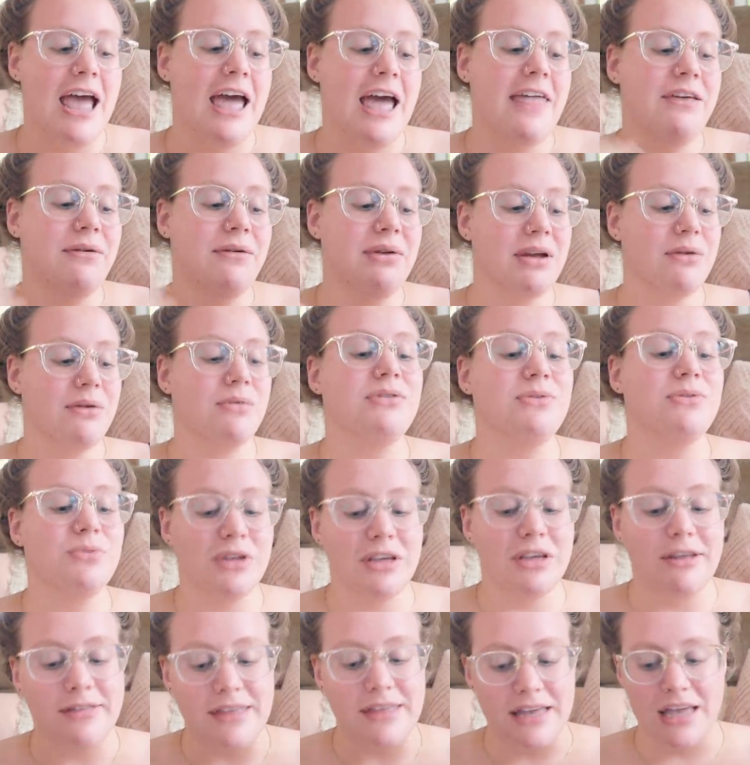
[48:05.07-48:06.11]
And then when I was
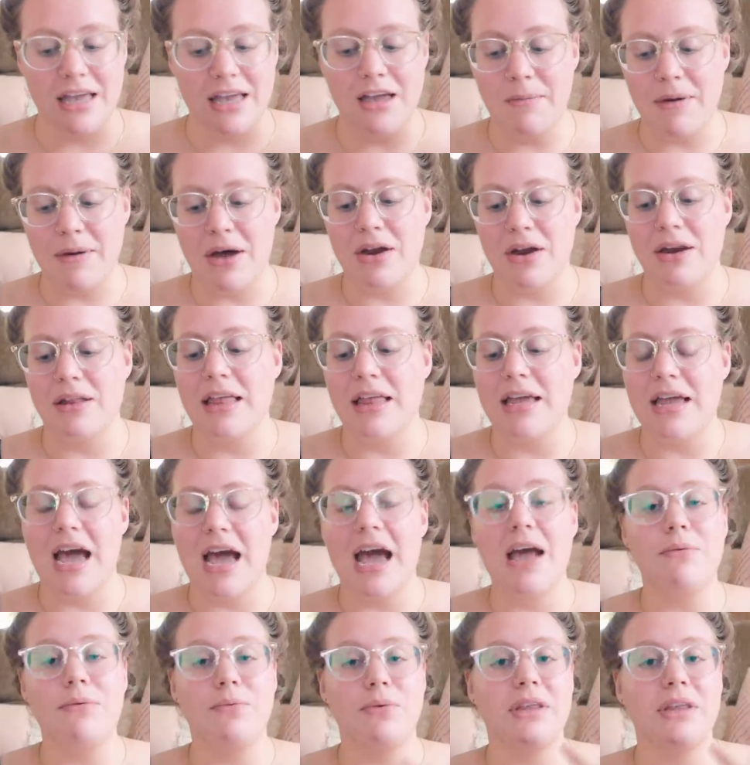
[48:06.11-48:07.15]
really thinking about it, like
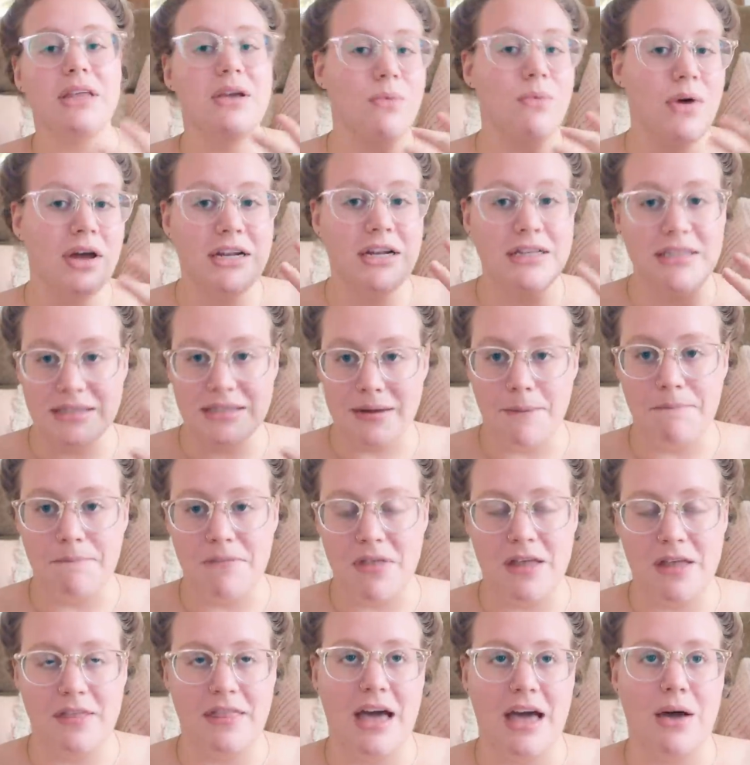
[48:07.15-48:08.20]
I really wanted
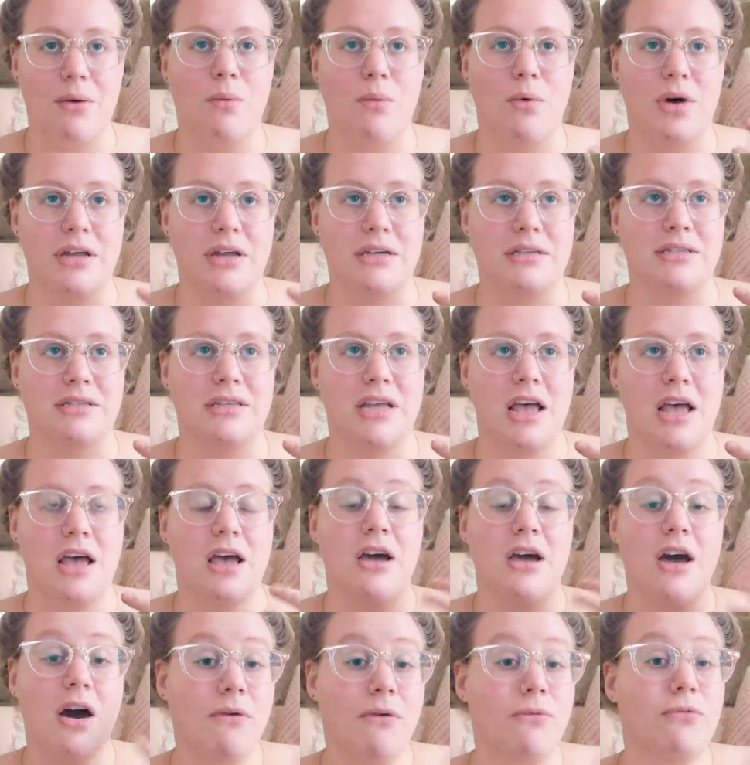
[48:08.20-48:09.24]
something that was
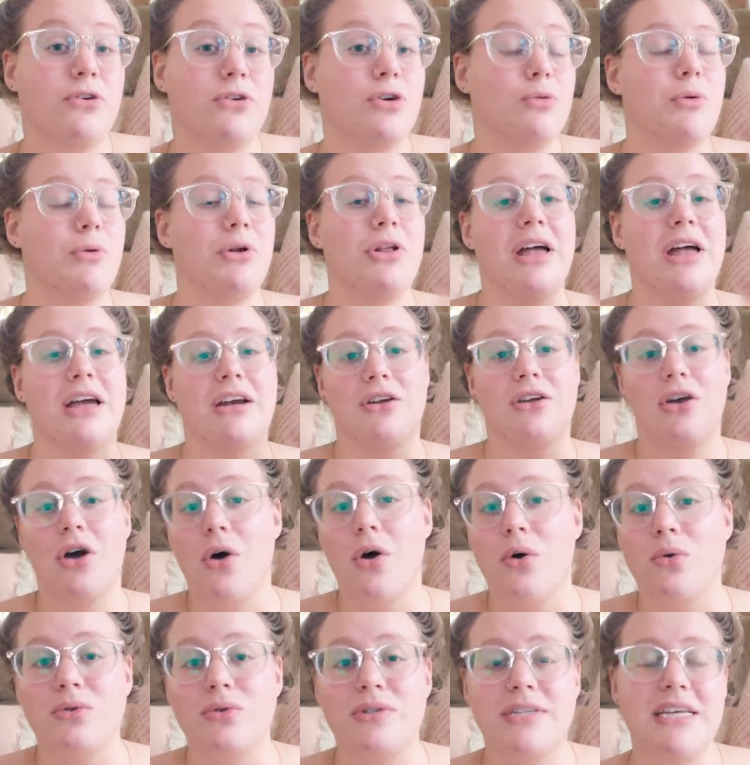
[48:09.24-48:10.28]
comfortable and
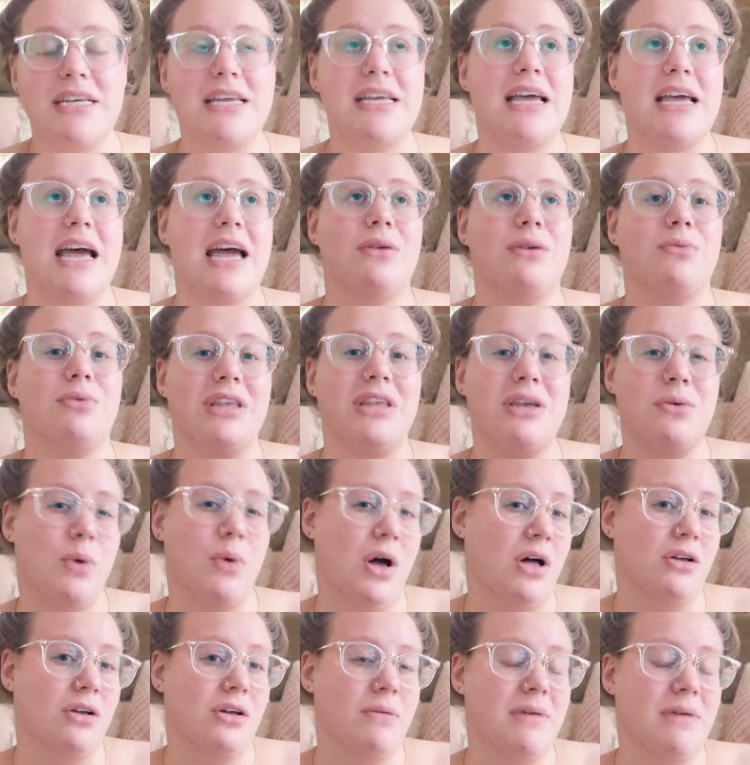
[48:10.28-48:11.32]
cozy and really
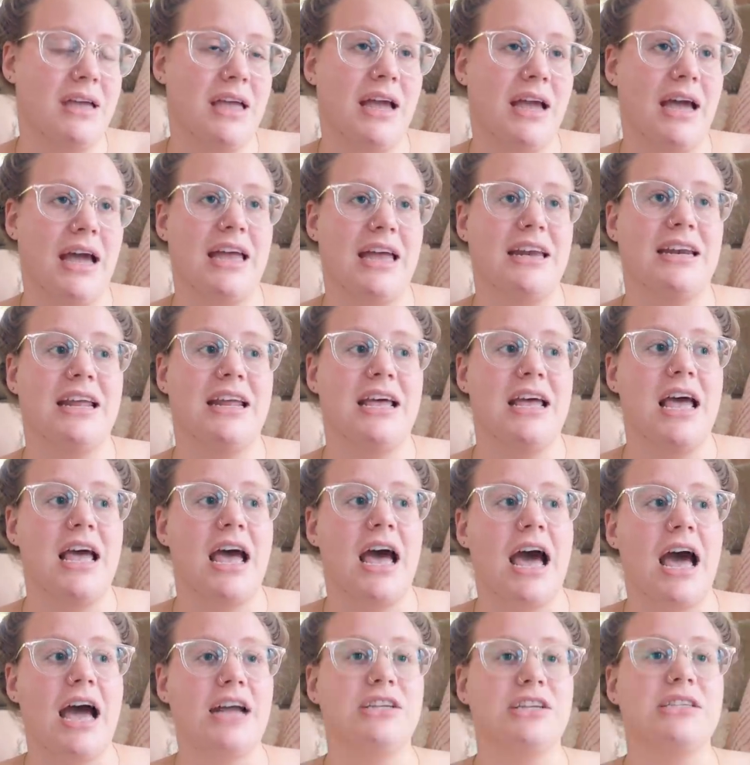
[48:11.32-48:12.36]
welcoming, and
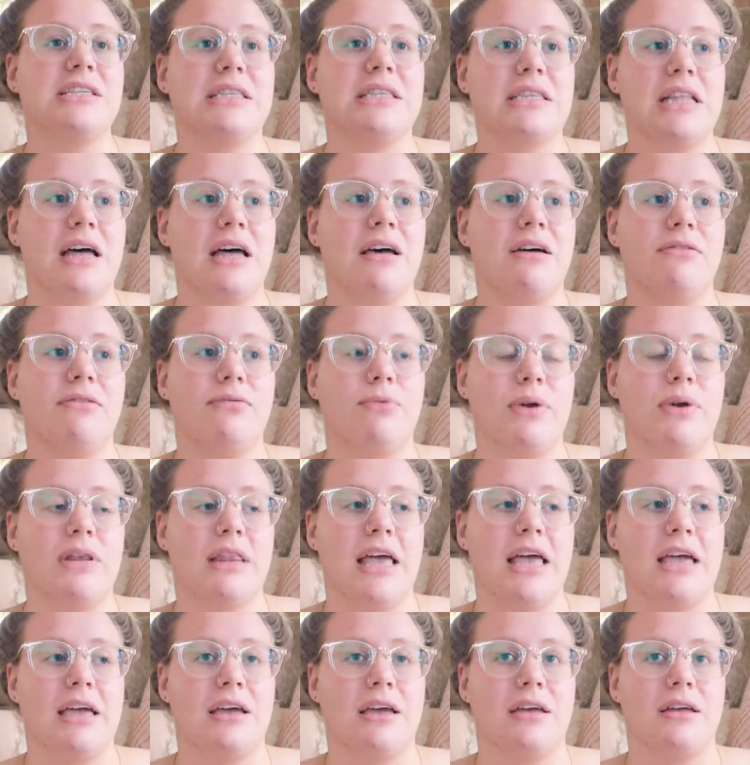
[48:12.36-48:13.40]
I just love when
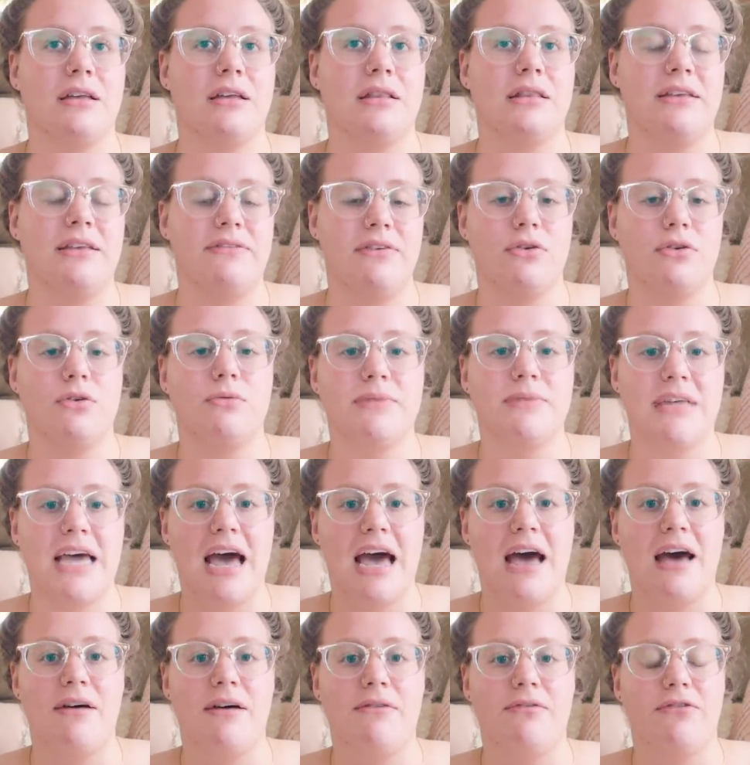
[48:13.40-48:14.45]
like living rooms
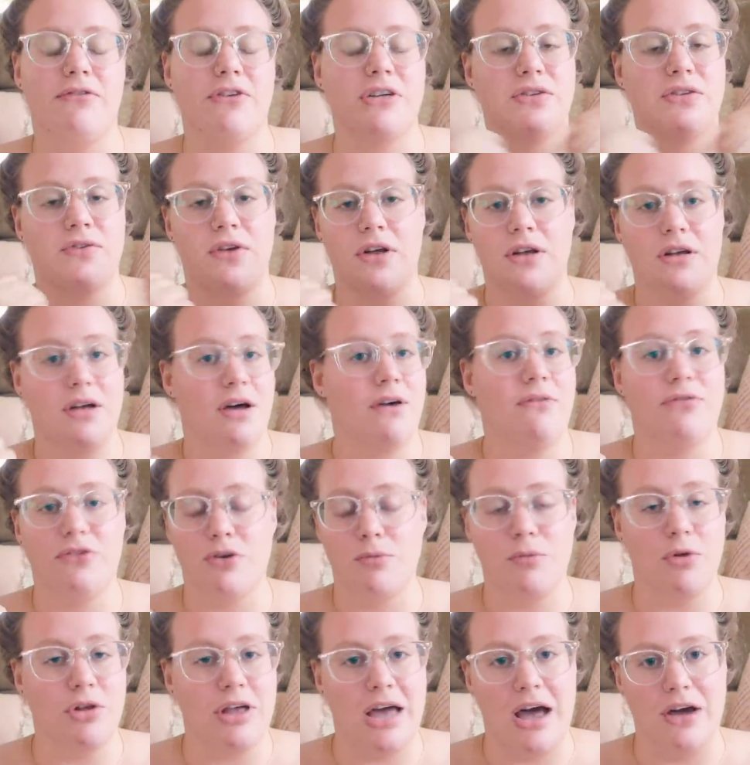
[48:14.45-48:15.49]
have, first of all,
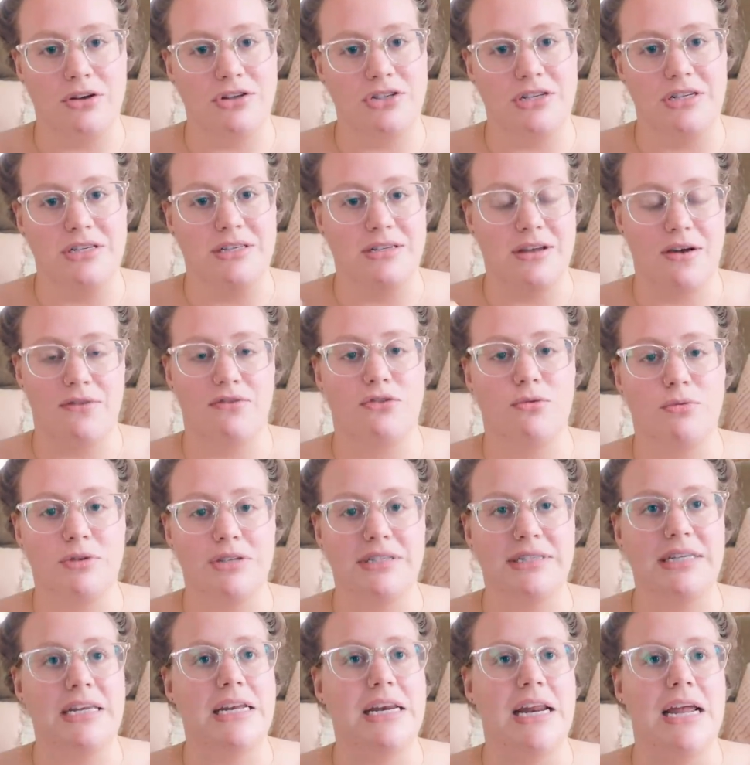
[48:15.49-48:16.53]
comfortable couches, comfortable
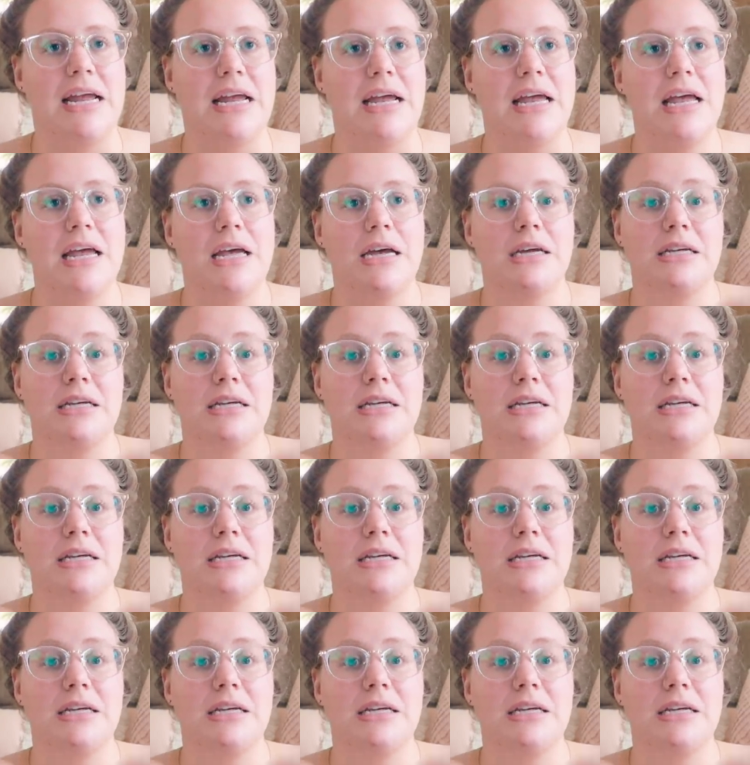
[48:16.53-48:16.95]
seating,